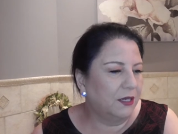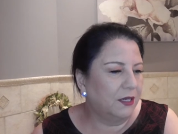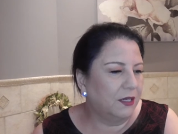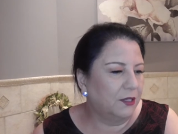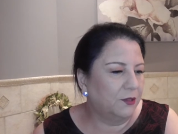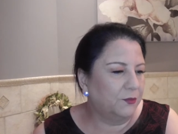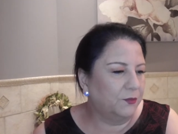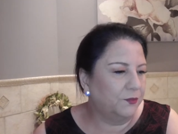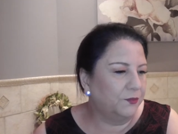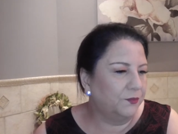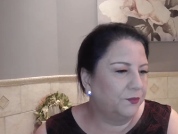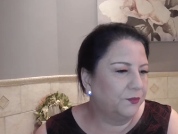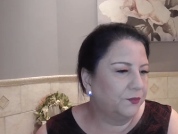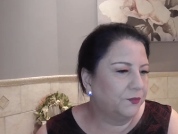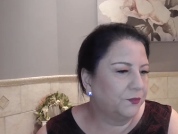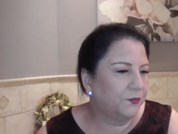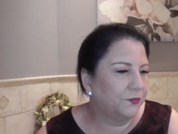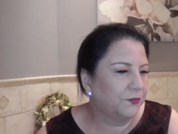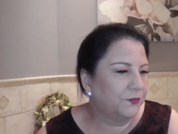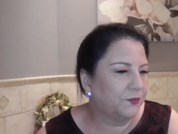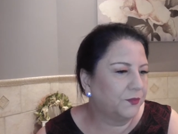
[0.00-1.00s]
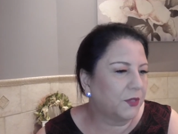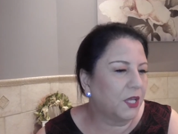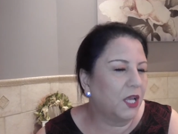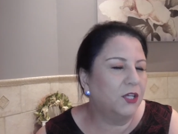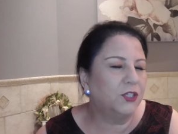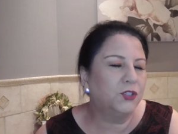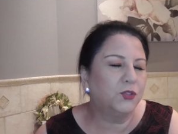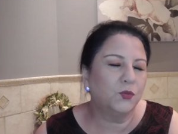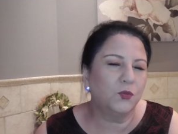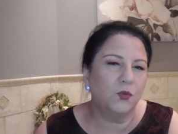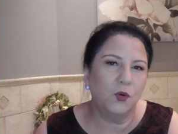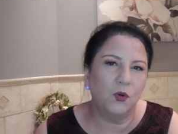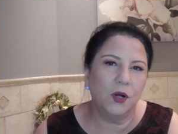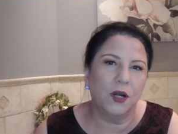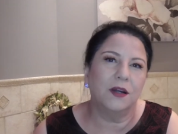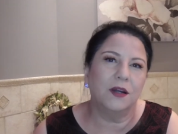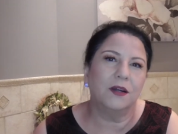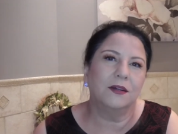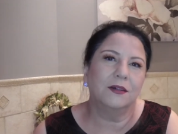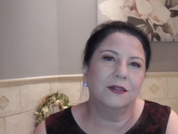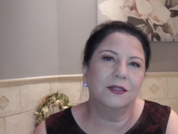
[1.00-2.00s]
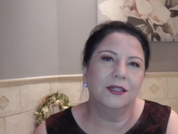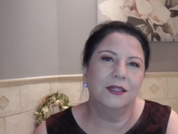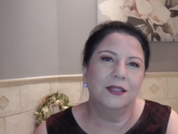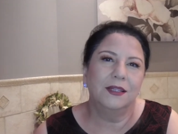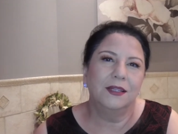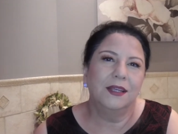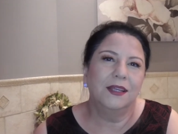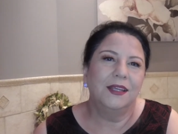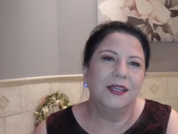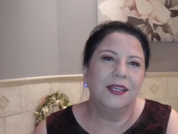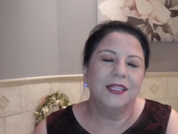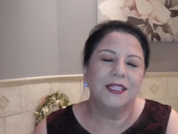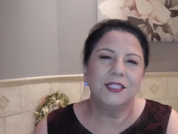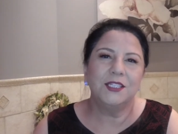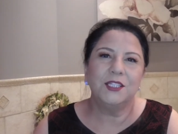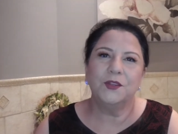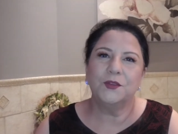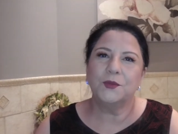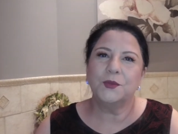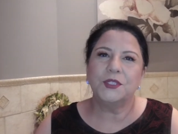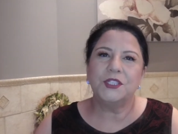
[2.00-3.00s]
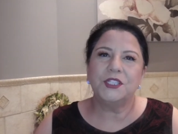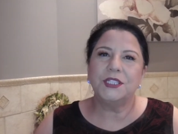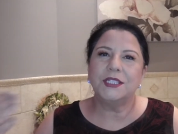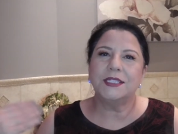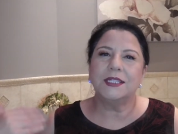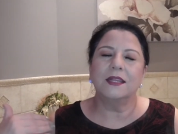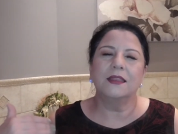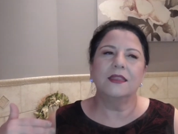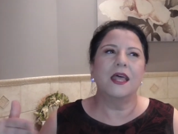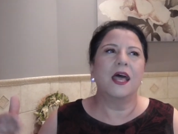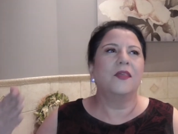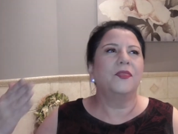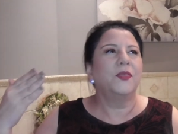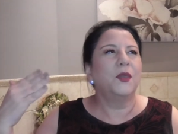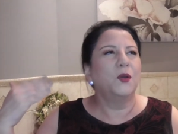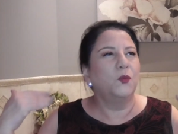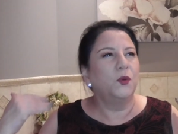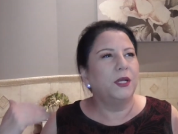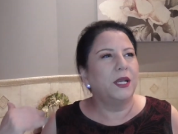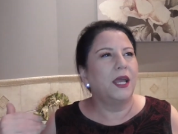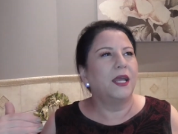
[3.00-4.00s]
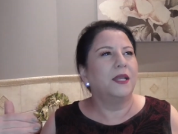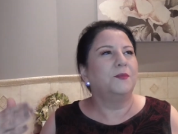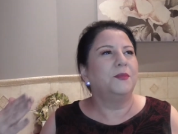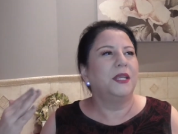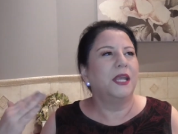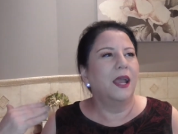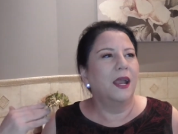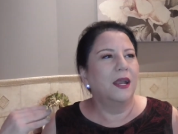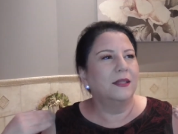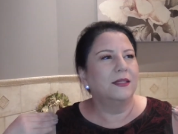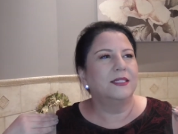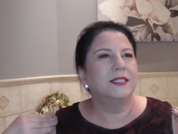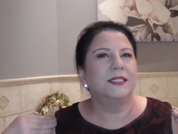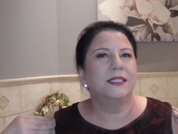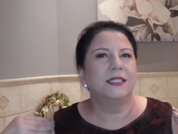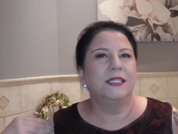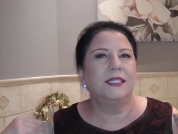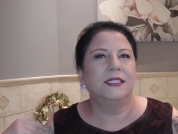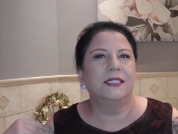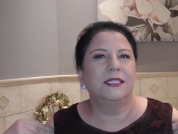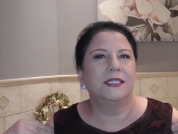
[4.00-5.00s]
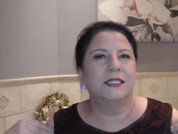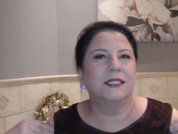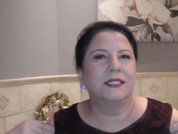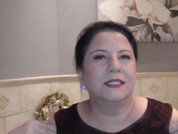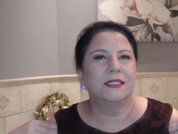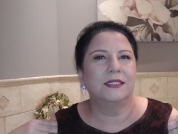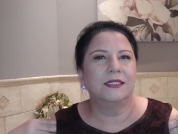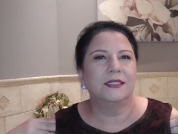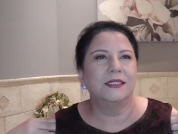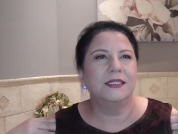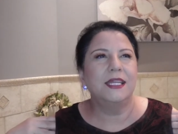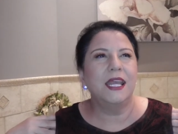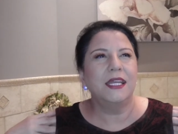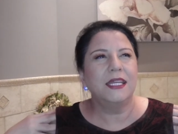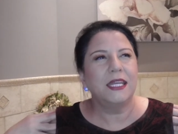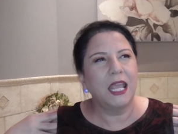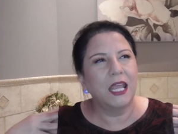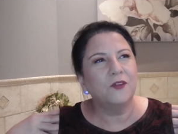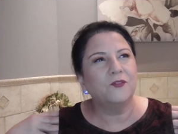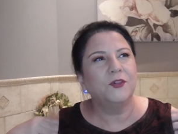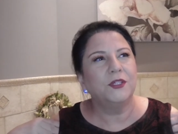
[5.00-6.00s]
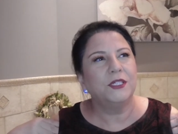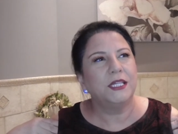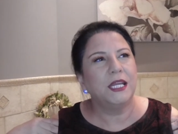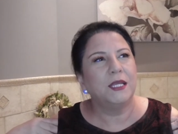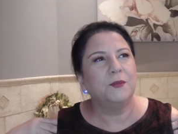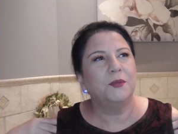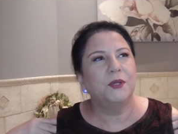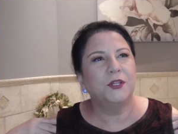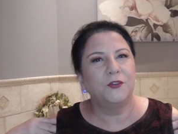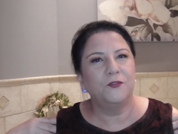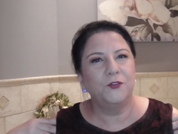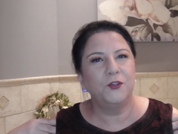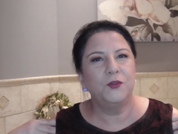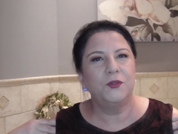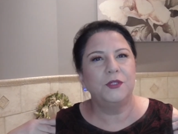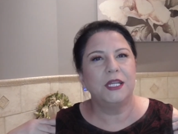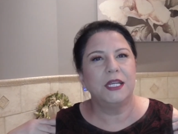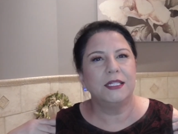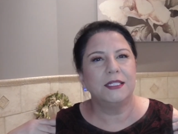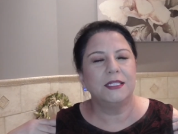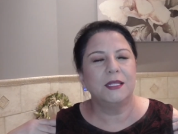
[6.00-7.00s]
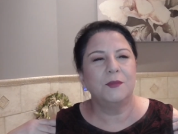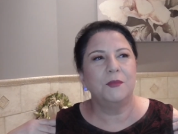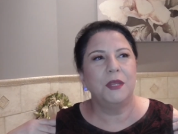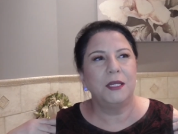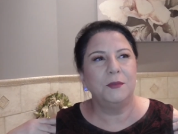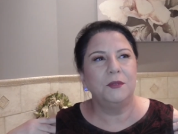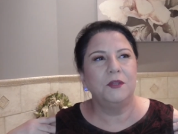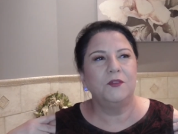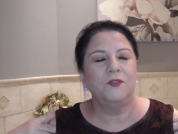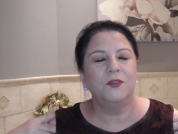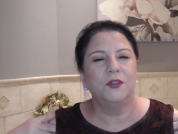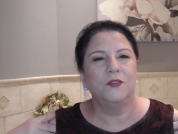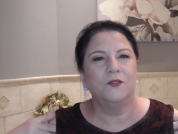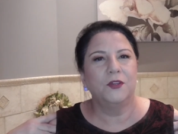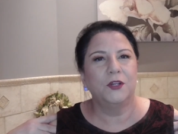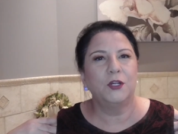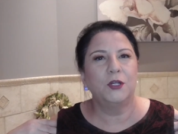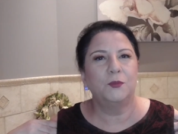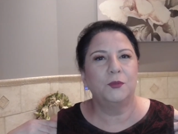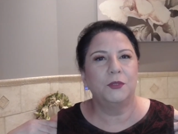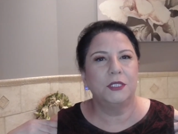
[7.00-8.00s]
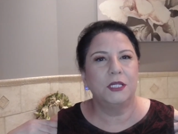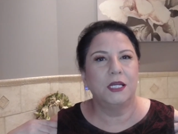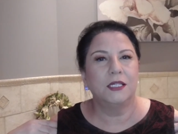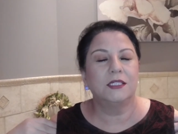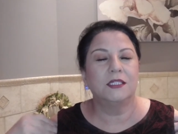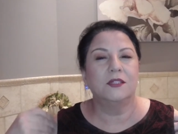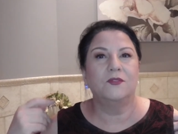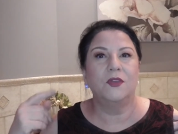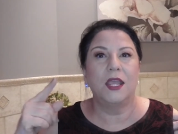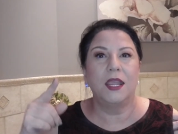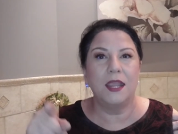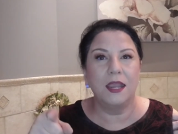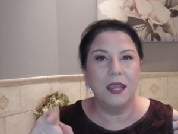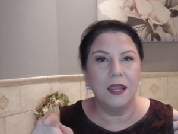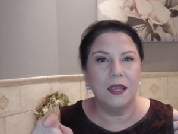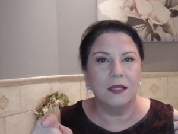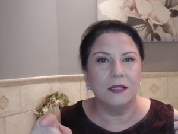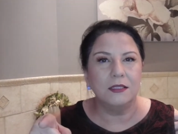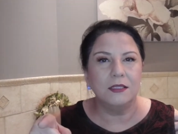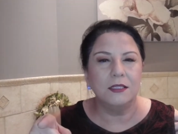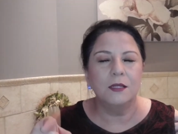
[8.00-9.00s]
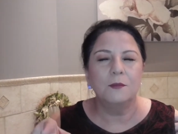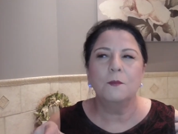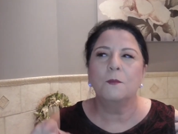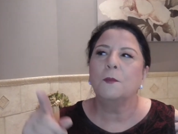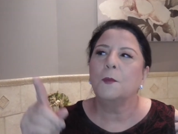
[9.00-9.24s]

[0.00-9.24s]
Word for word: um, a drawer. You know, there was just a lot that went on behind the scenes, not every day, but a few days that made me feel very productive. And